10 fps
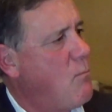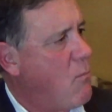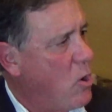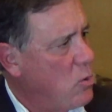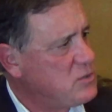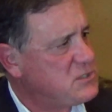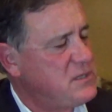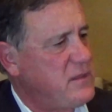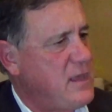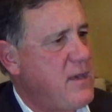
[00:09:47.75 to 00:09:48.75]

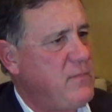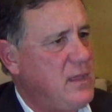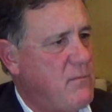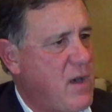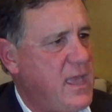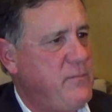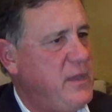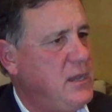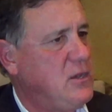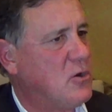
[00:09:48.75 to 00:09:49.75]
Most of them, in my
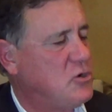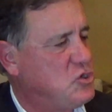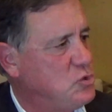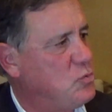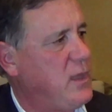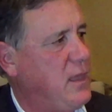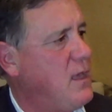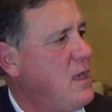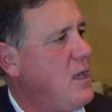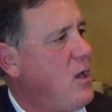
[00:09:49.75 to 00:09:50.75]
opinion, are
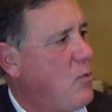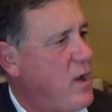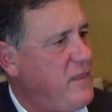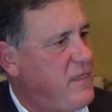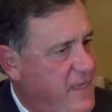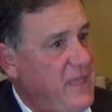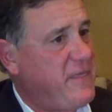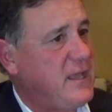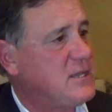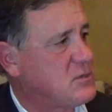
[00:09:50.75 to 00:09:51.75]
doing what they
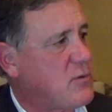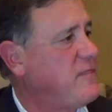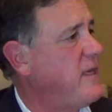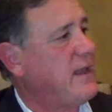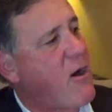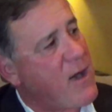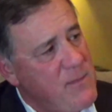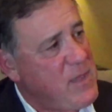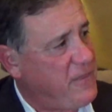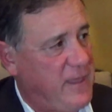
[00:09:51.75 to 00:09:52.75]
think is the right thing. Now,
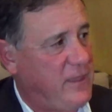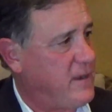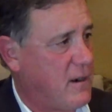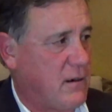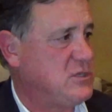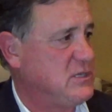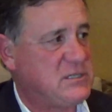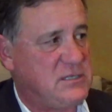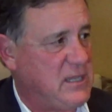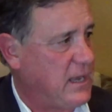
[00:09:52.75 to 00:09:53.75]
I may think they're
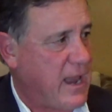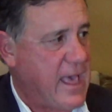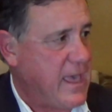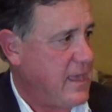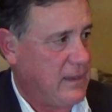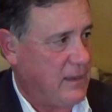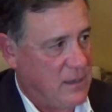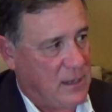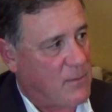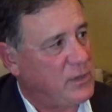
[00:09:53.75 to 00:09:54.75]
just
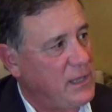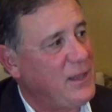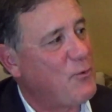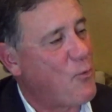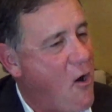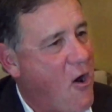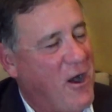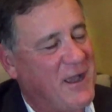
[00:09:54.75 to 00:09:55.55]
completely wrong,